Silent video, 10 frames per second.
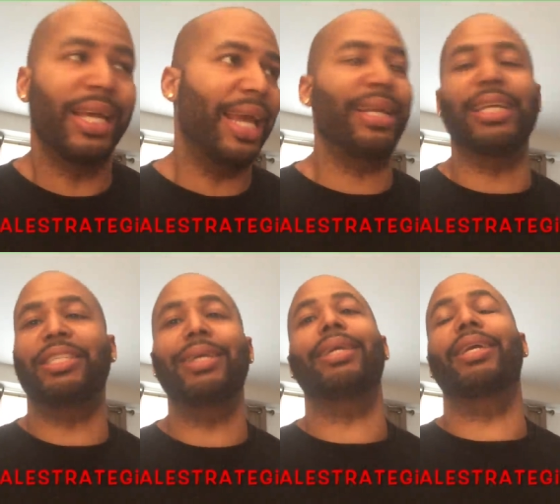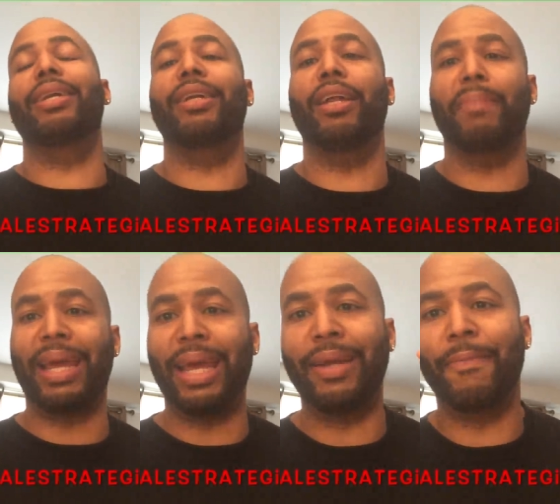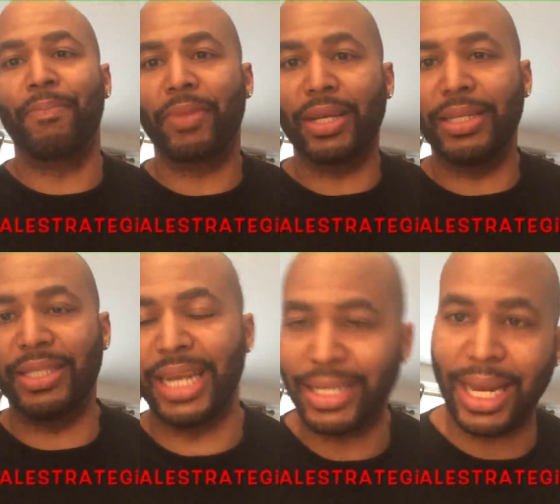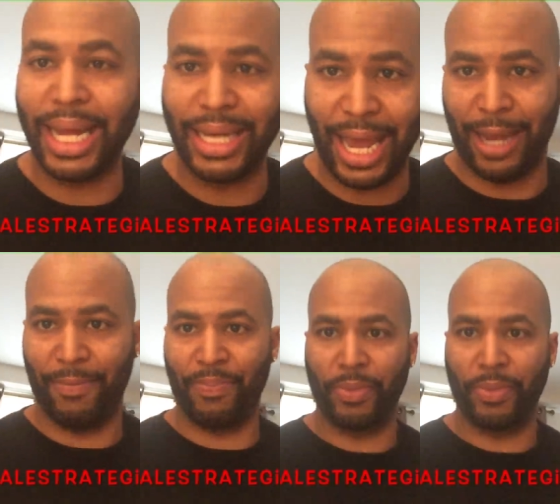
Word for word: and that she can get another man just like that.